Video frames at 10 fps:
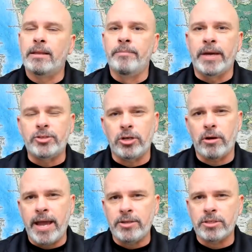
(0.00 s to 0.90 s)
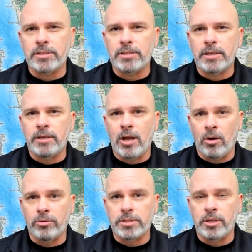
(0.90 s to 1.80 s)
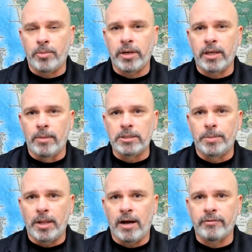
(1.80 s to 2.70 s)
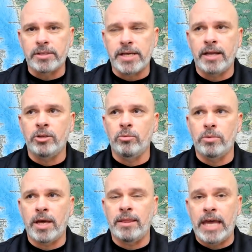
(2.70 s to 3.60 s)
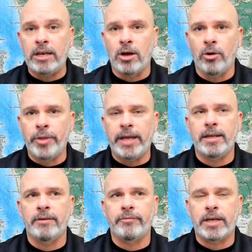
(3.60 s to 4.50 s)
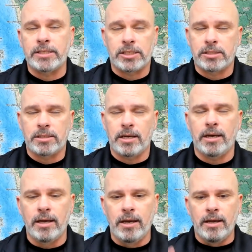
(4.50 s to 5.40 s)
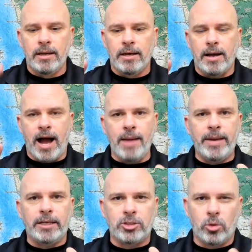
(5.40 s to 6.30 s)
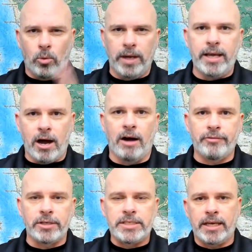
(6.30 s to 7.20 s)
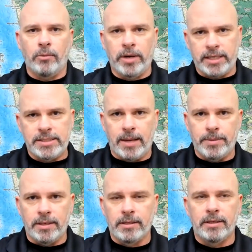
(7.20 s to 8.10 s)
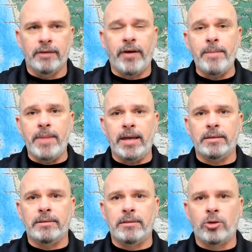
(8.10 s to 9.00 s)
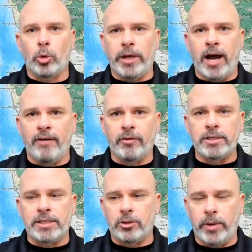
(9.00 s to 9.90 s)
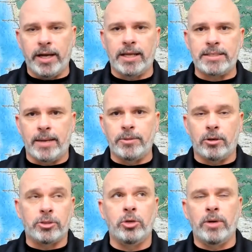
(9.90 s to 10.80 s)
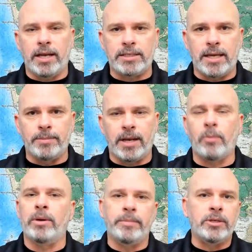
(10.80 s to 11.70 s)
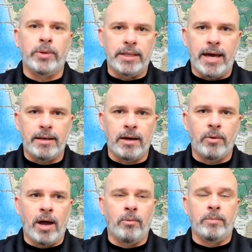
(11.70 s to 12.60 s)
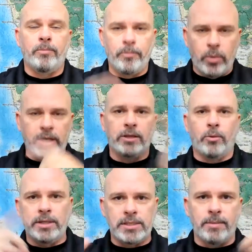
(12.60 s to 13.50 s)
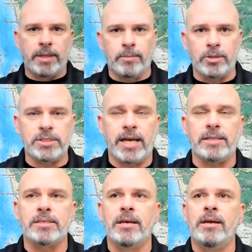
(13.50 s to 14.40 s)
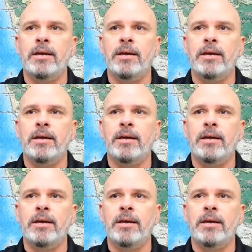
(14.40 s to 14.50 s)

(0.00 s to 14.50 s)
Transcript: make sure your agent knows you're putting in multiple offers and you and they know that if because it's I make 20 offers to get one accepted. If I made three offers and three got accepted or two got accepted, I wouldn't be doing that. I, I, would put in the ones that made the most sense.